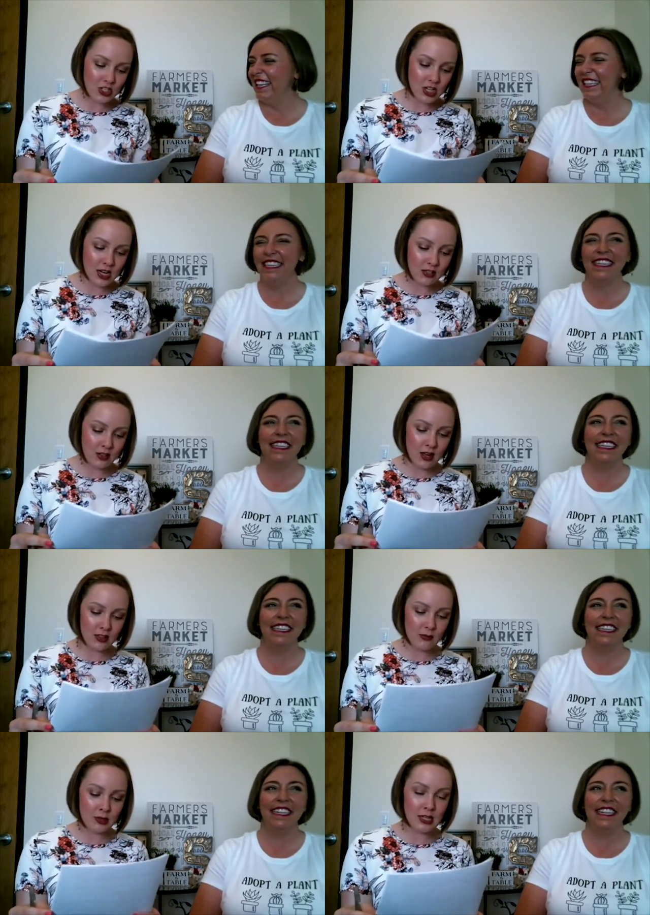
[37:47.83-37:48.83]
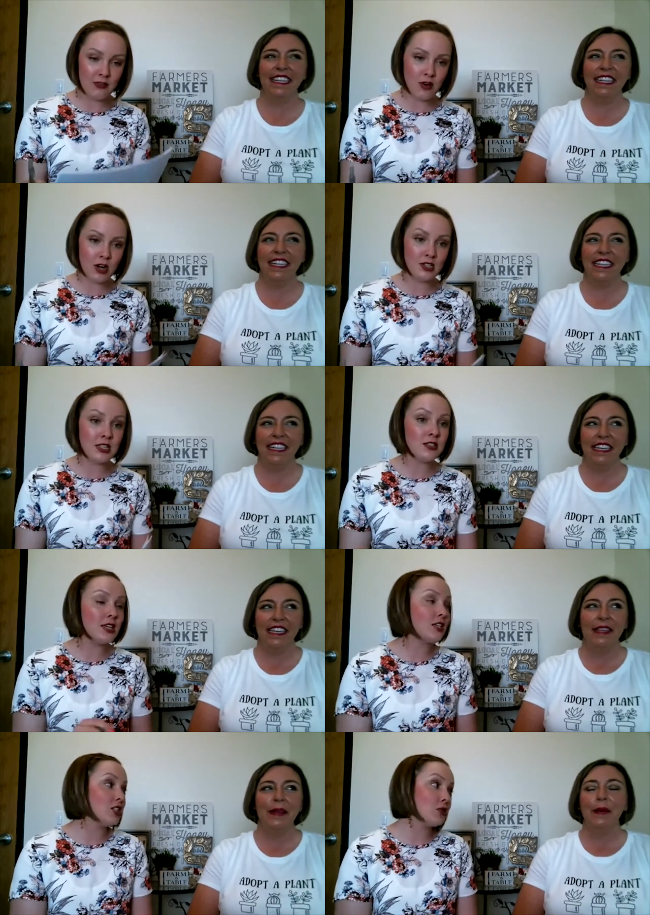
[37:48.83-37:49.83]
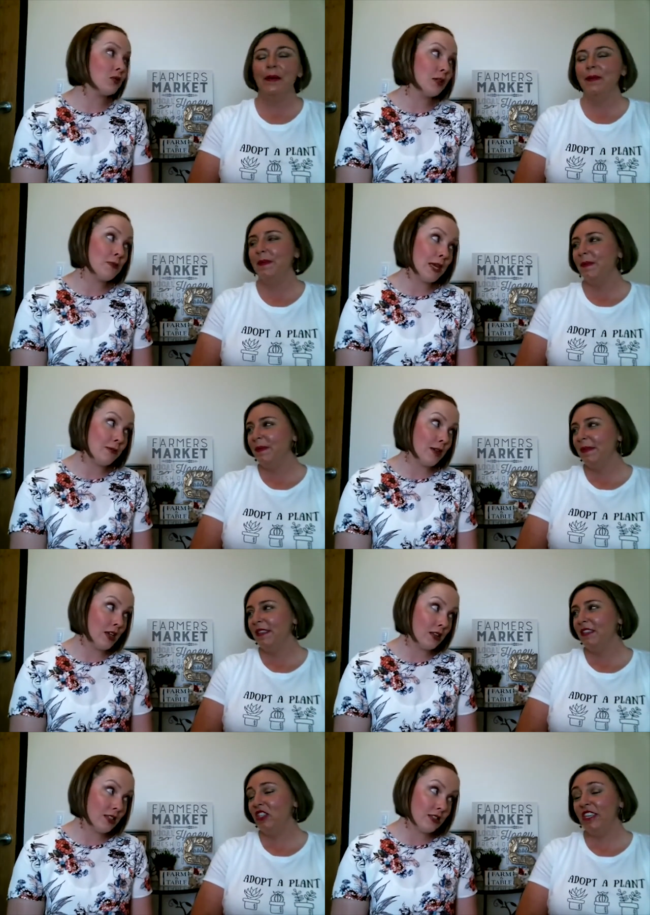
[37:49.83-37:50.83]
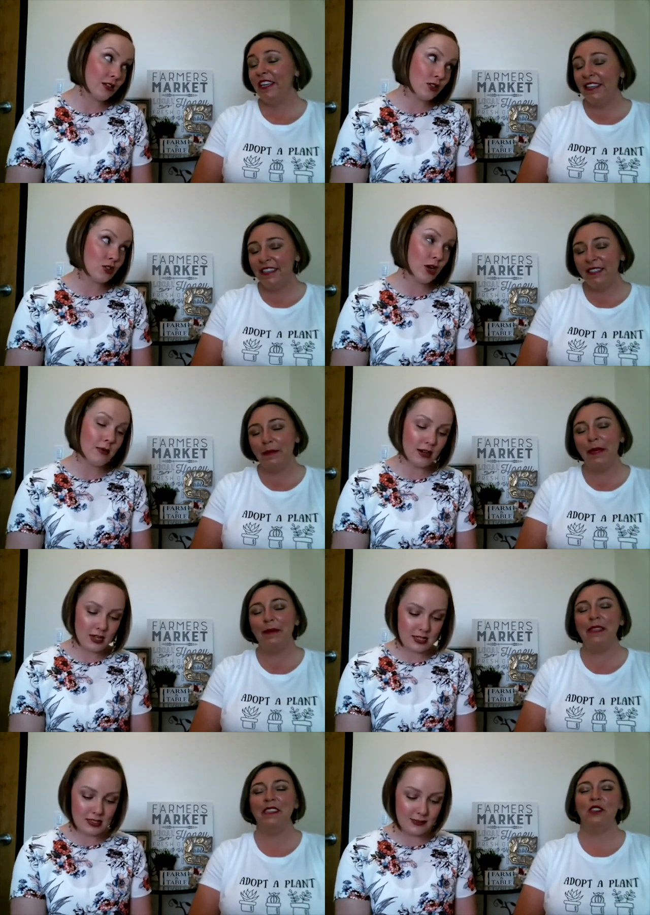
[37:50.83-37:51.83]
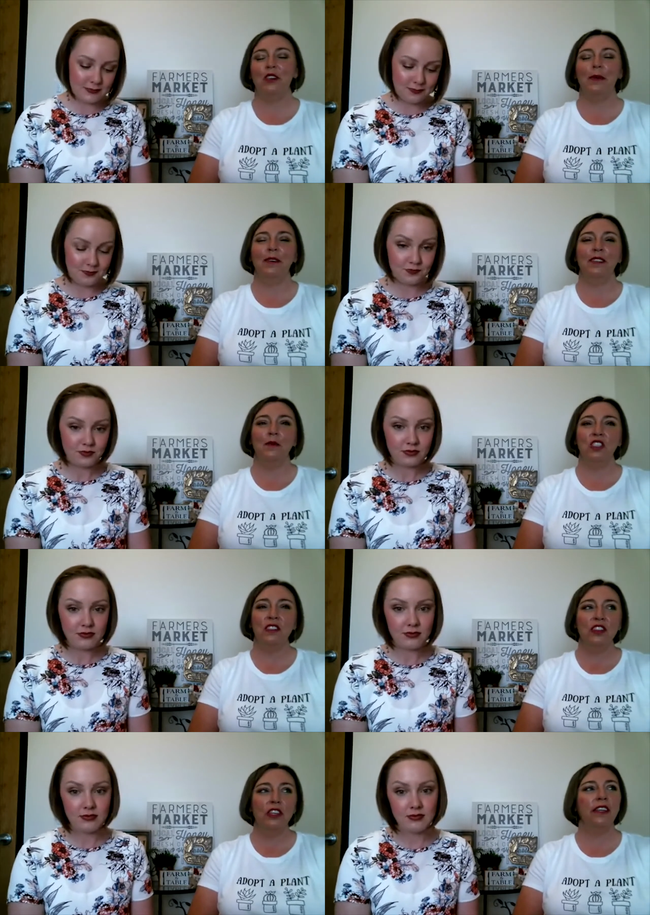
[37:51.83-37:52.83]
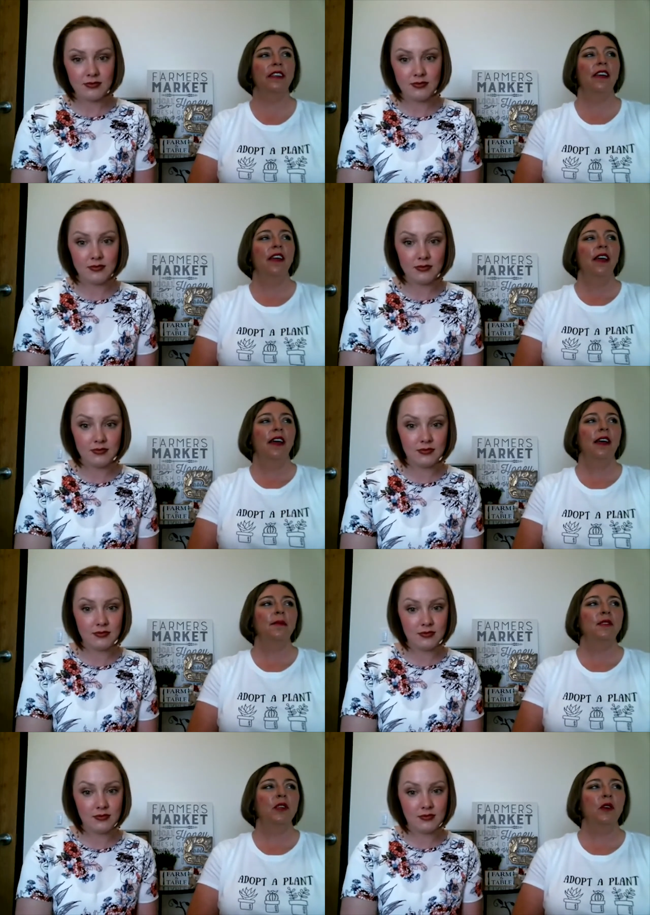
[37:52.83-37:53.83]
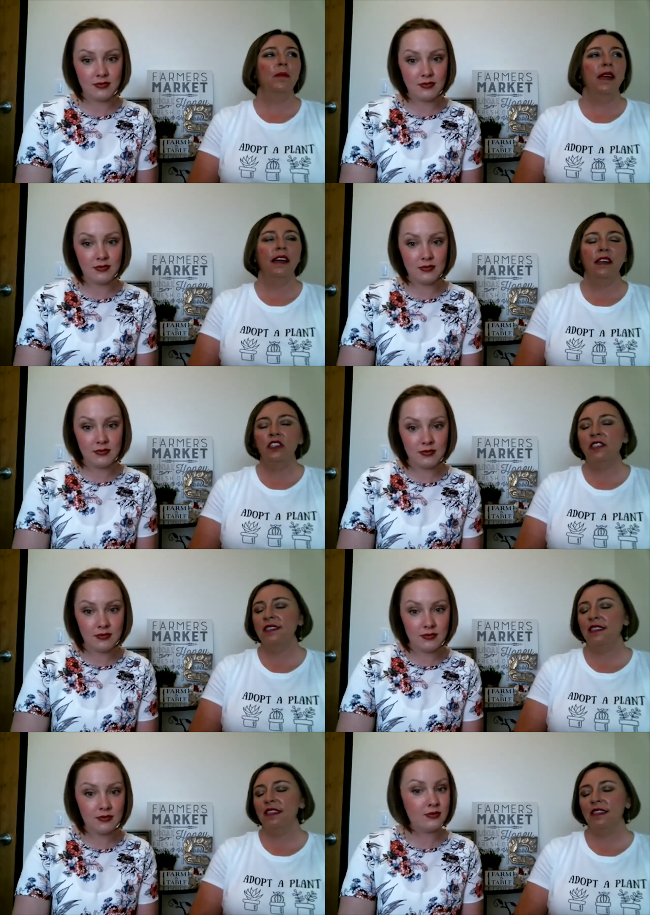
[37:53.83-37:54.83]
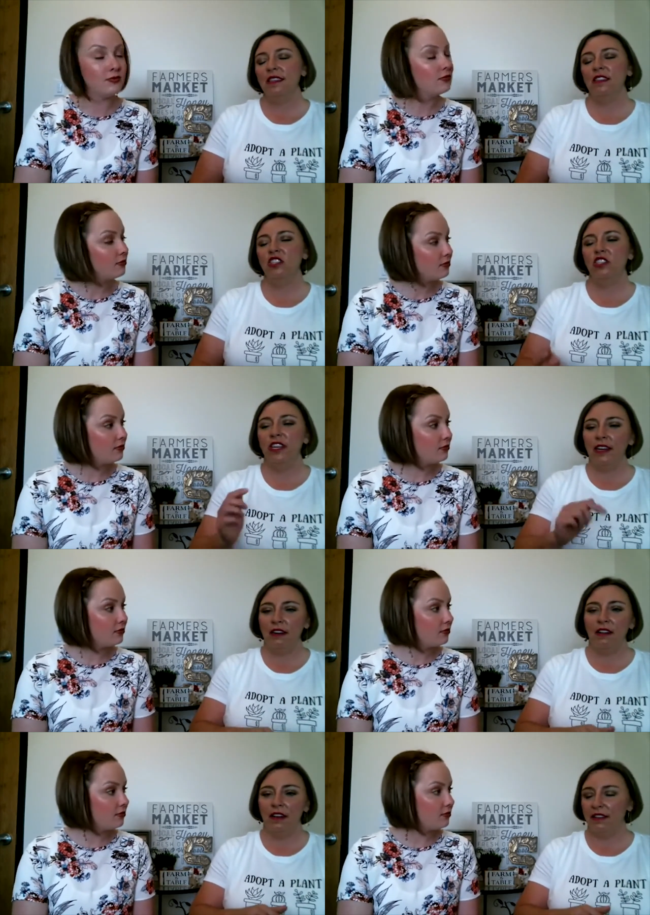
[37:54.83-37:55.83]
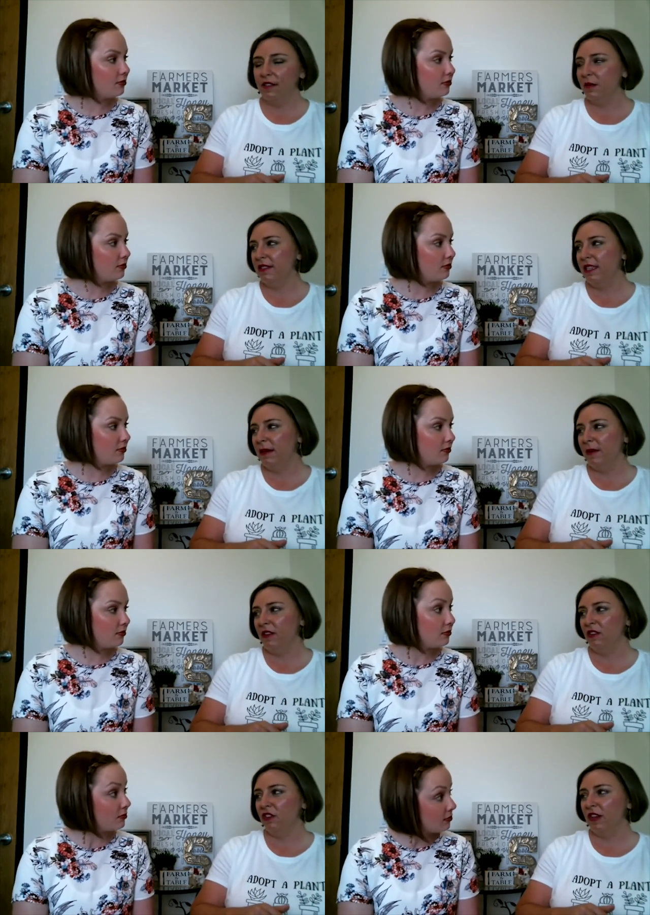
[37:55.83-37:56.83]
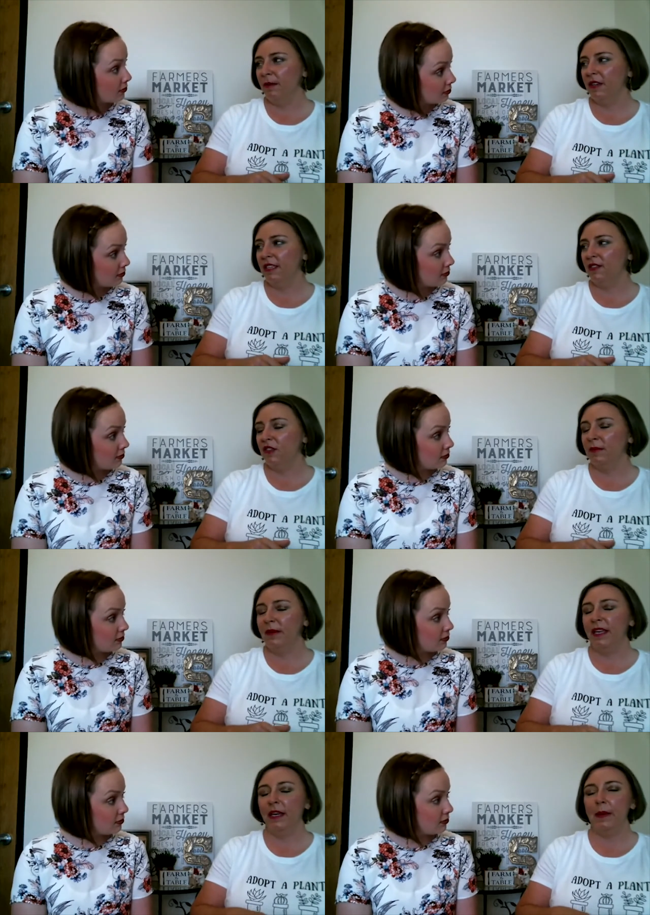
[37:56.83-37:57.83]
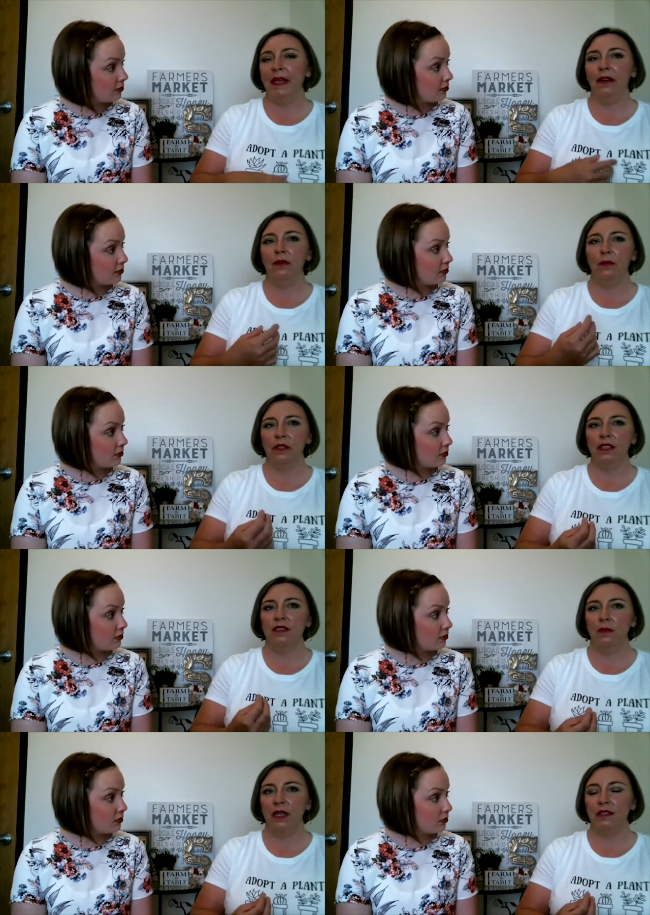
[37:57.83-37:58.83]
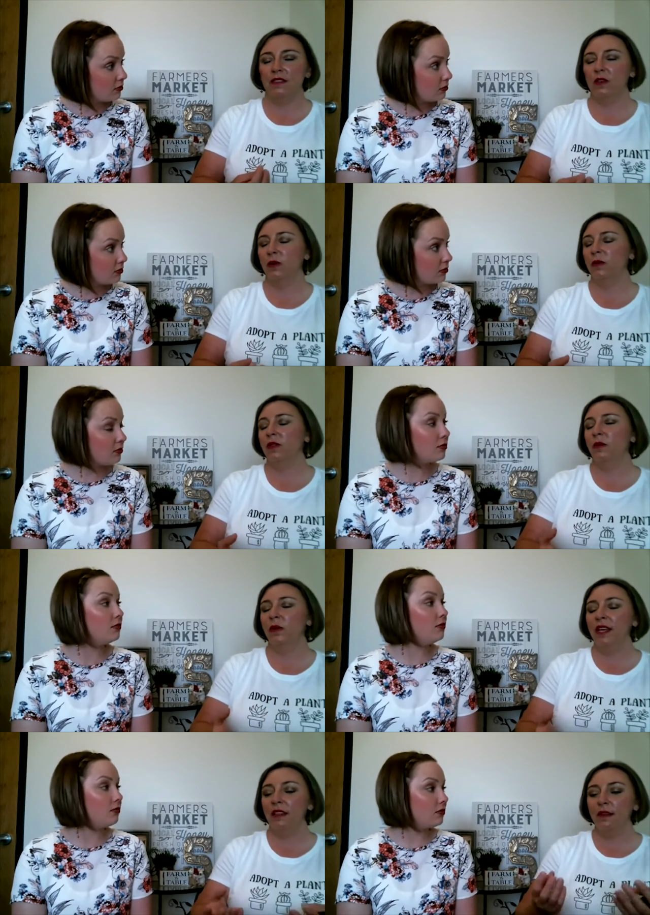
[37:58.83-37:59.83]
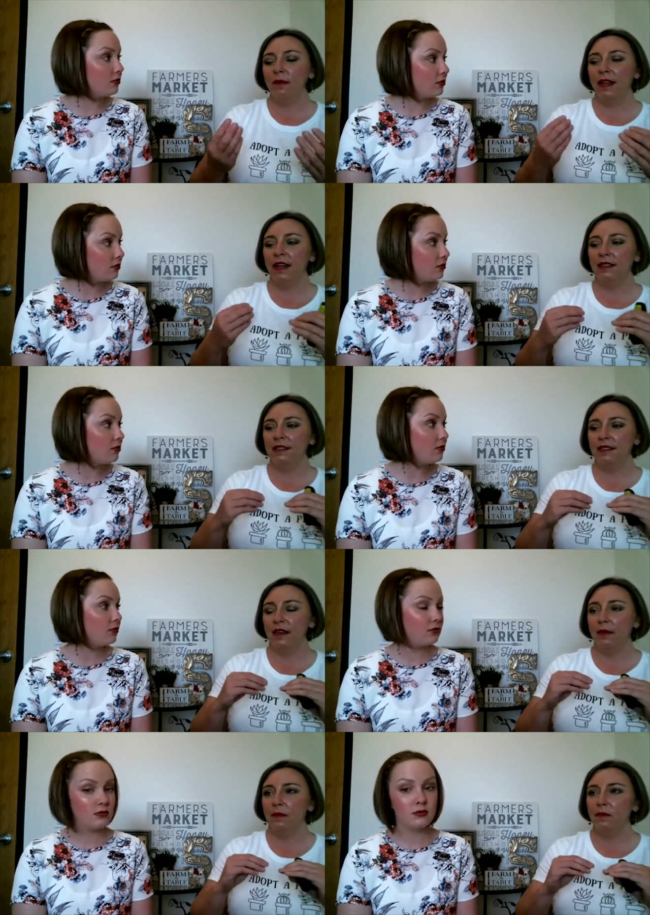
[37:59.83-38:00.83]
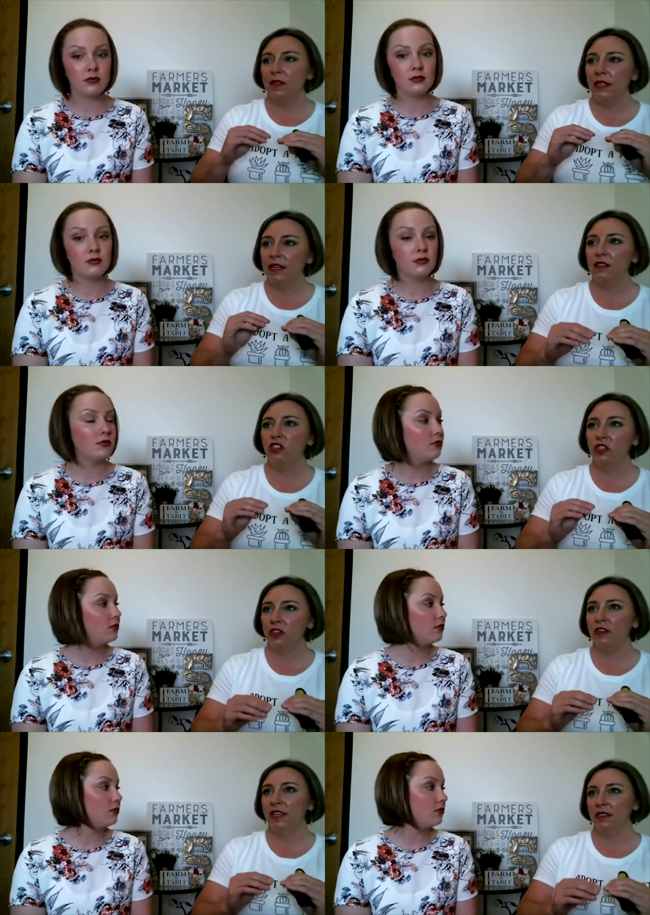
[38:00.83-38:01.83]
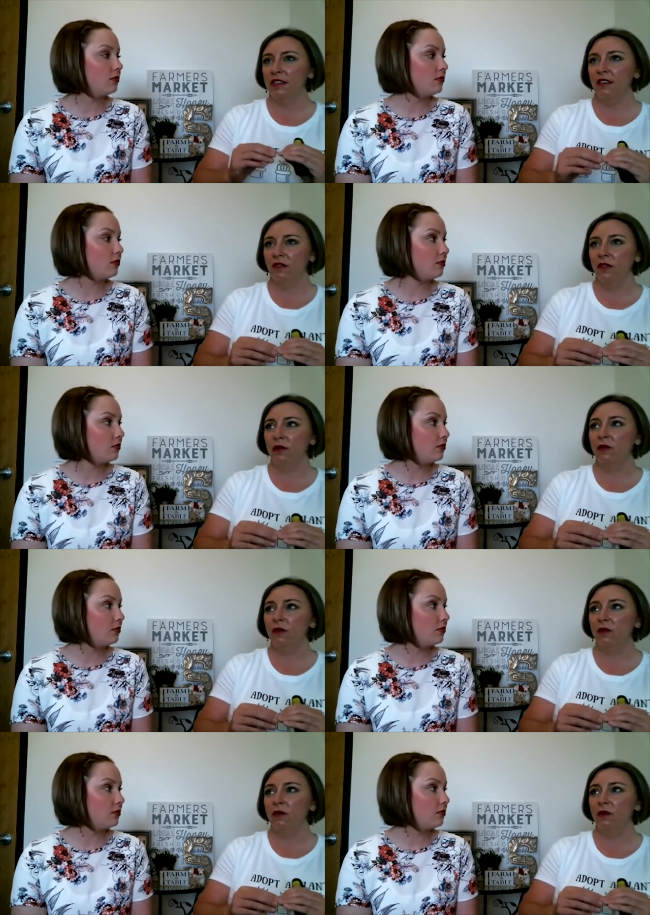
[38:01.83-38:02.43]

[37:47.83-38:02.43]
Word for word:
Speaker 1: white shade cloth, plenty of water. Sounds like she's really babying these strawberries, which is good. So my hunch is that the shade cloth is what's keeping your strawberries from becoming really sweet. So the way that plants get sugar into the